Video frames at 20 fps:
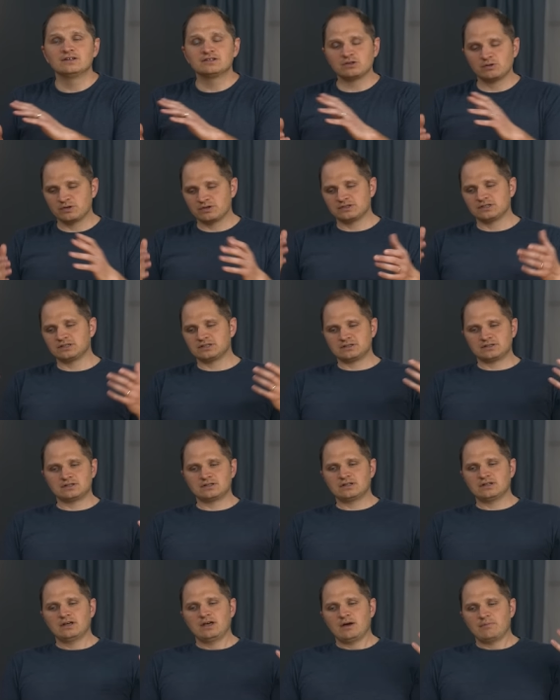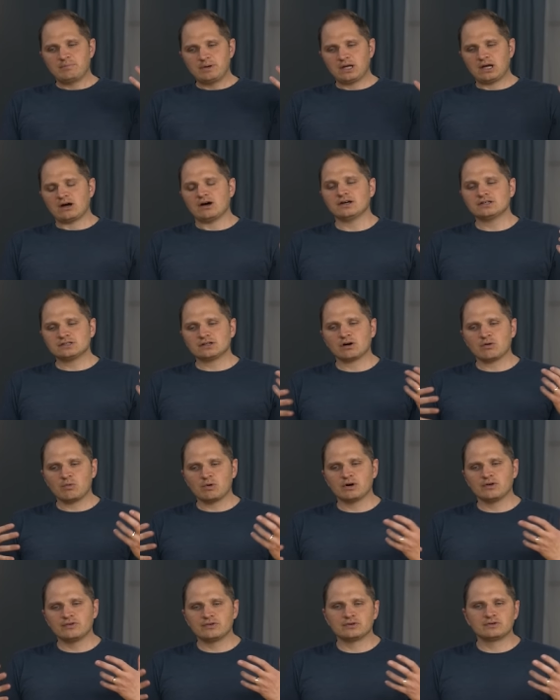So there's this, because our
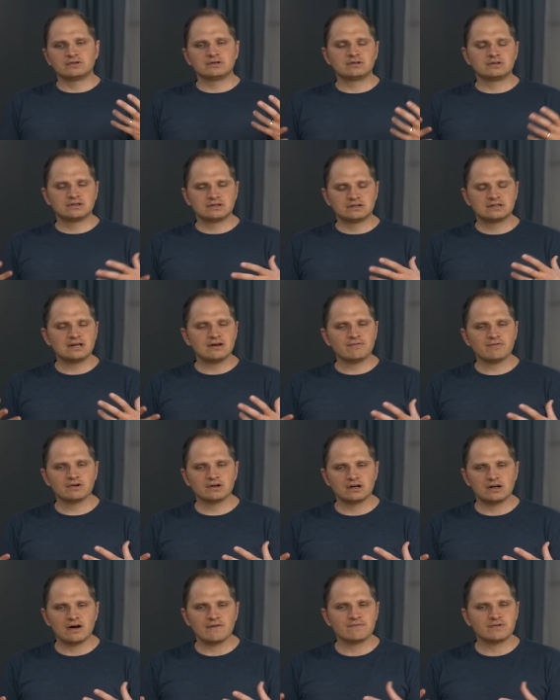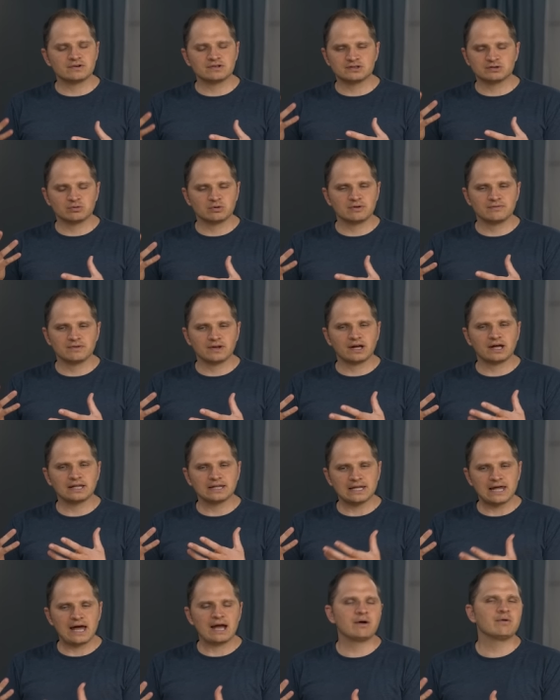worlds are different enough, there's sort of like
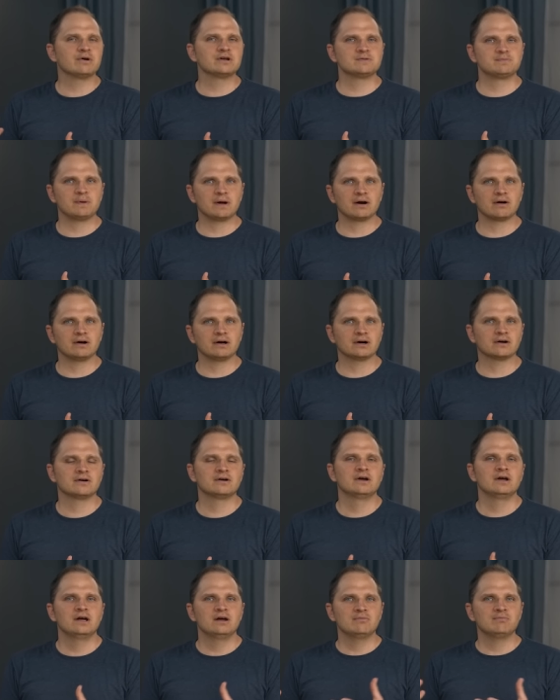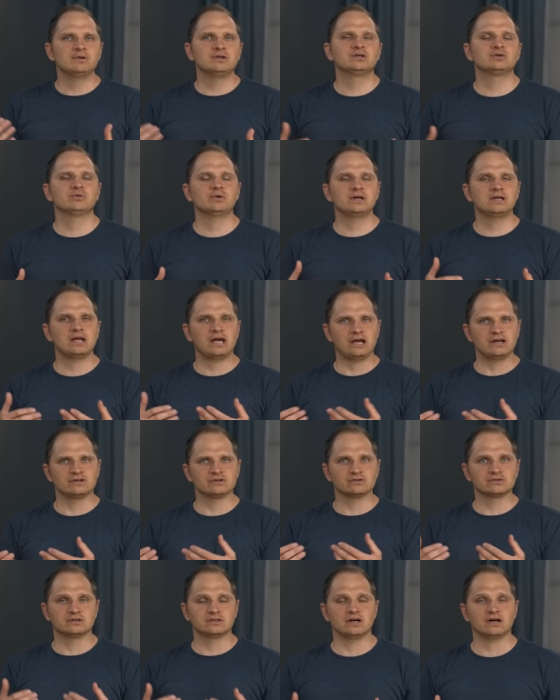a language barrier between
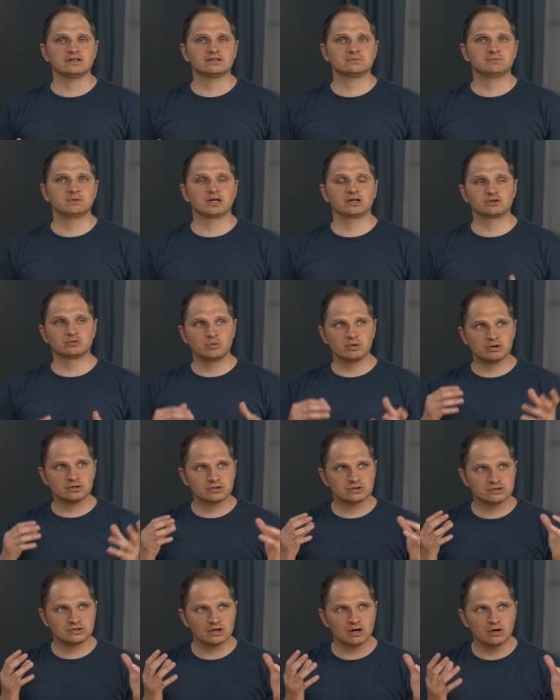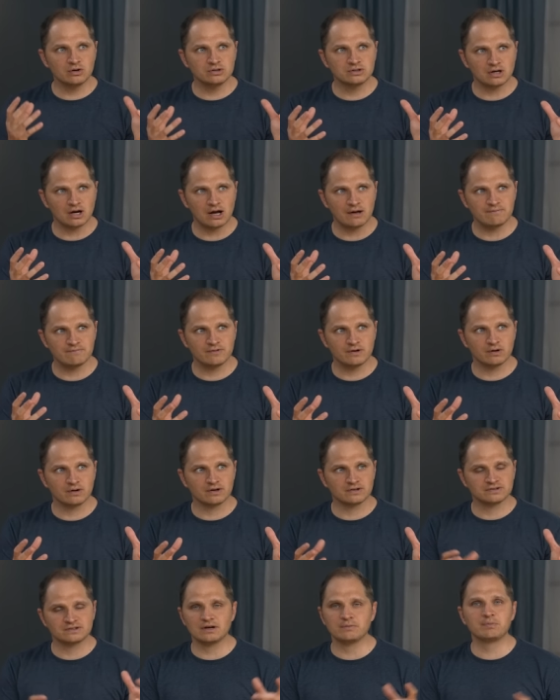angels and us because we are so time
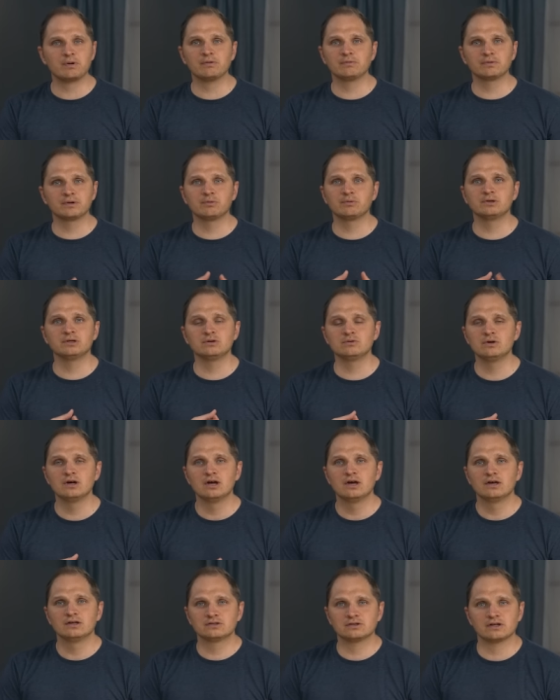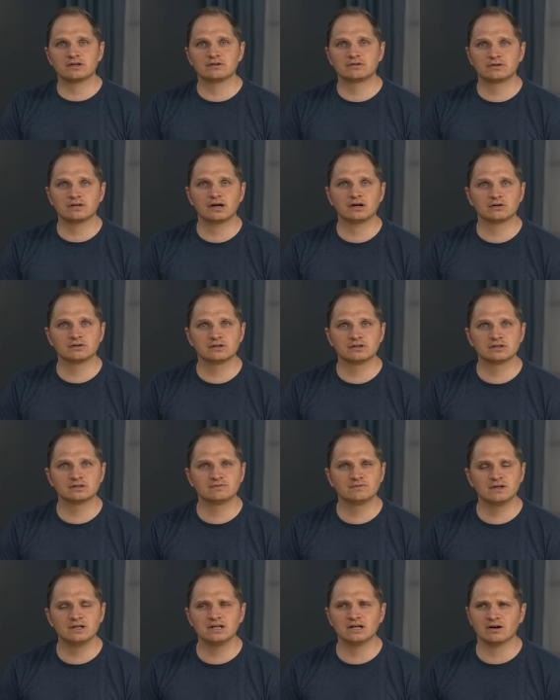focused. Probably when you saw the title of
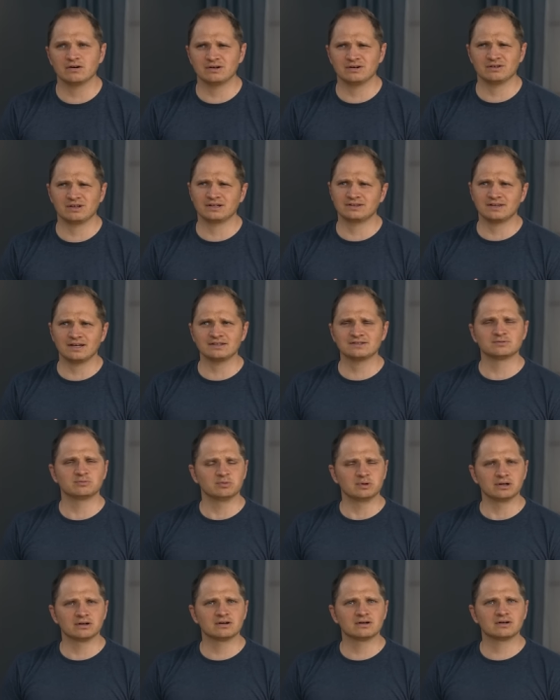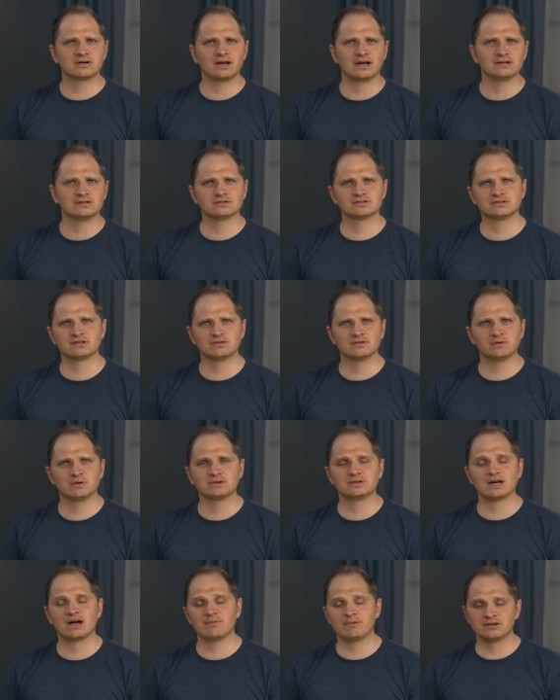this video, you're like, that's weird. Angels don't know
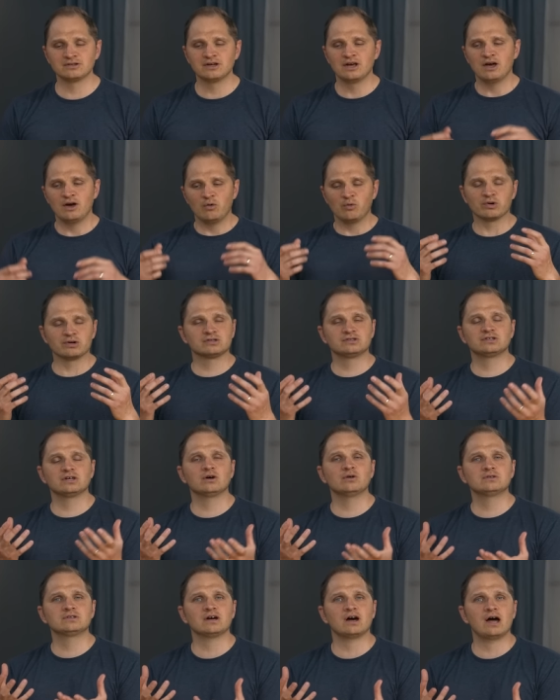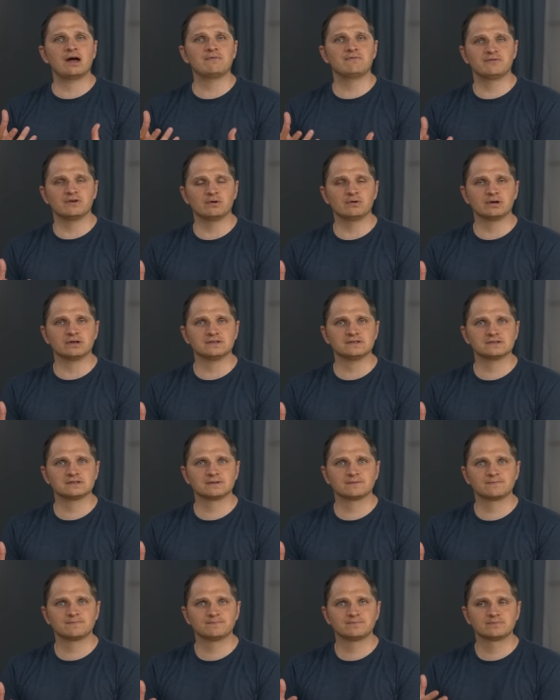what time is. We're so time
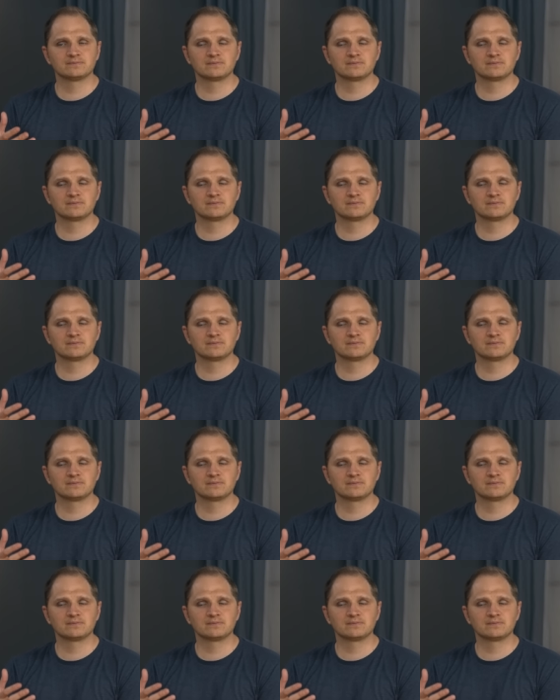focused.